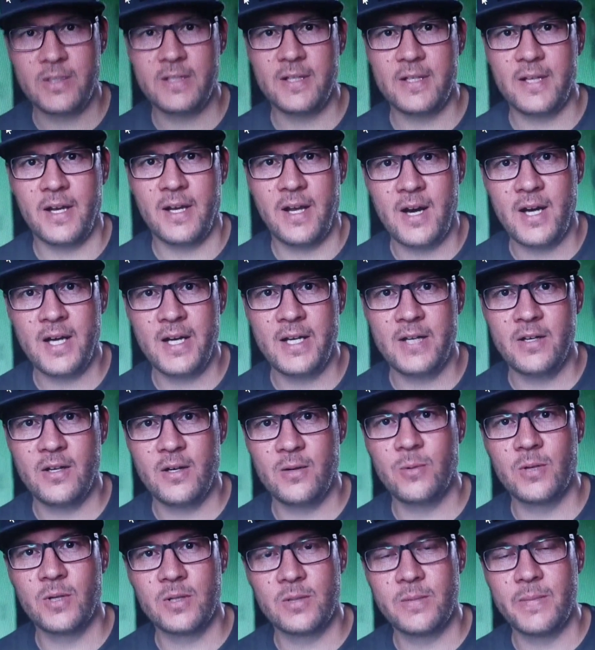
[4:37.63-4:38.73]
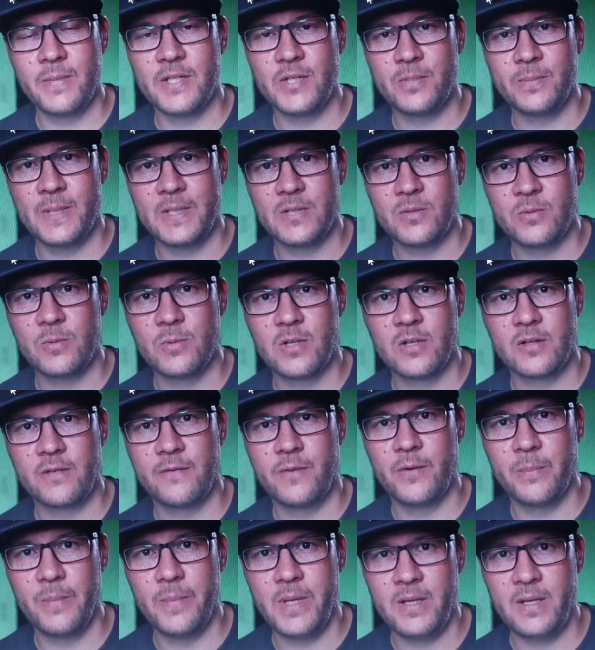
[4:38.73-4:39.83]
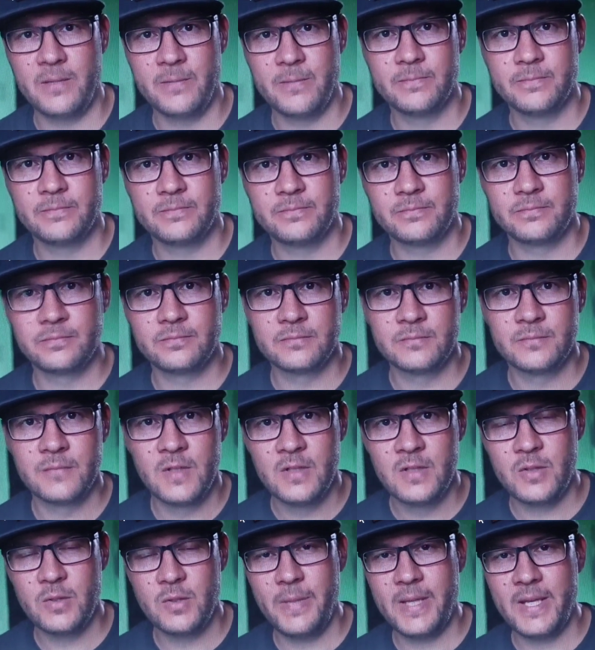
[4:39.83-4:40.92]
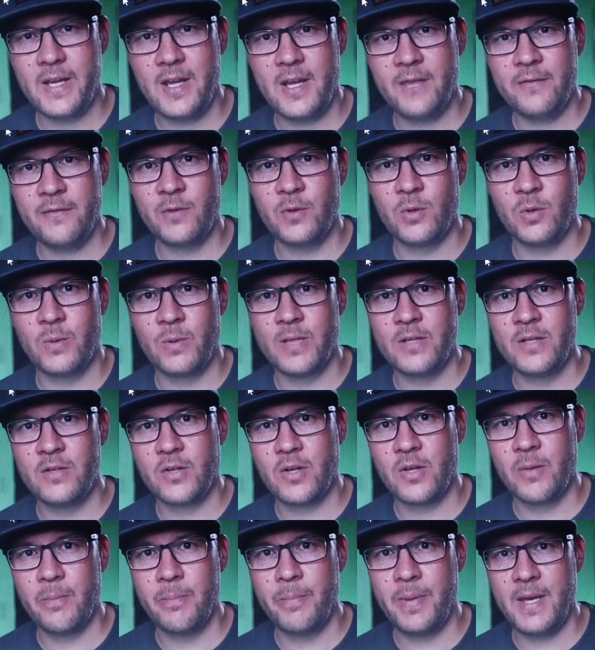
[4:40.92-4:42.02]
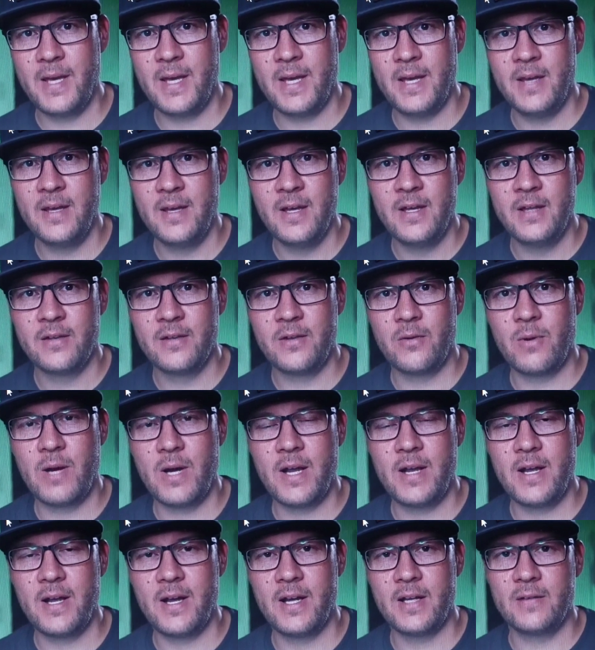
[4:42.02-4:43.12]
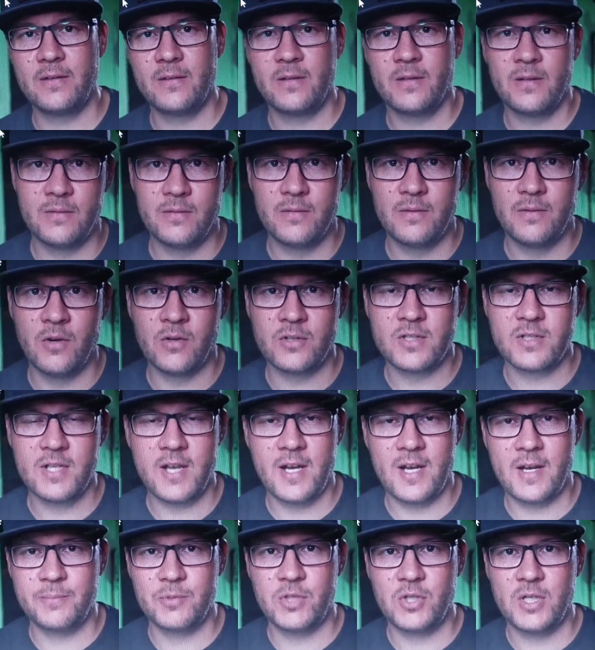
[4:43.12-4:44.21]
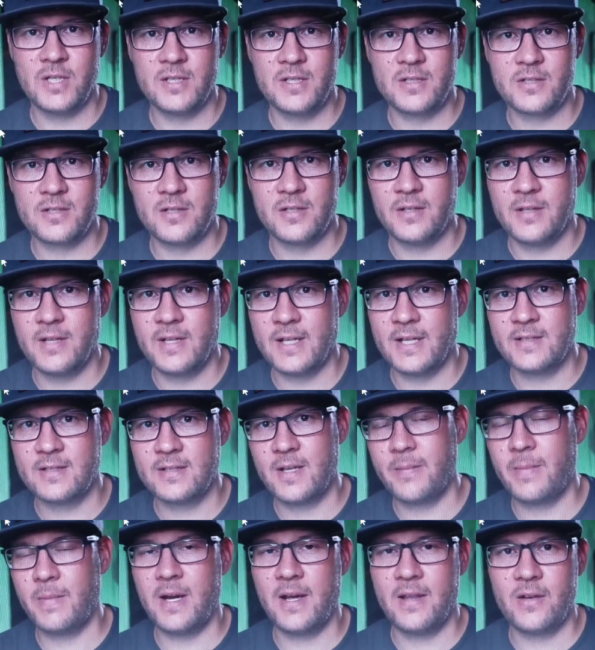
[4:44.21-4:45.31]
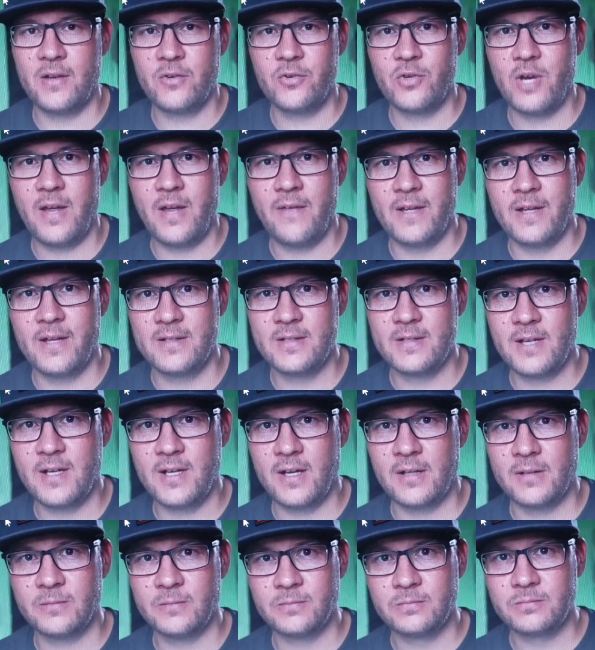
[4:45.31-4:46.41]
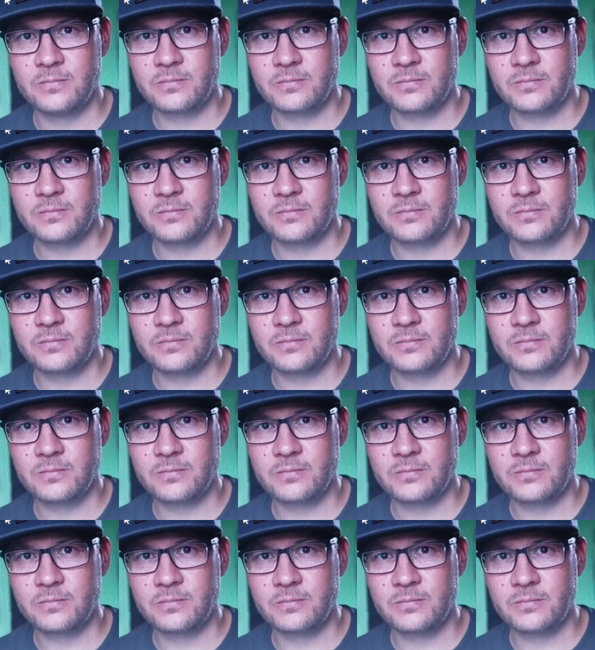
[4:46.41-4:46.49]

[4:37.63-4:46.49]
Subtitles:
it, and I know what measurements work for me. So be careful when you compare the ride height on setup sheets that some other driver has done.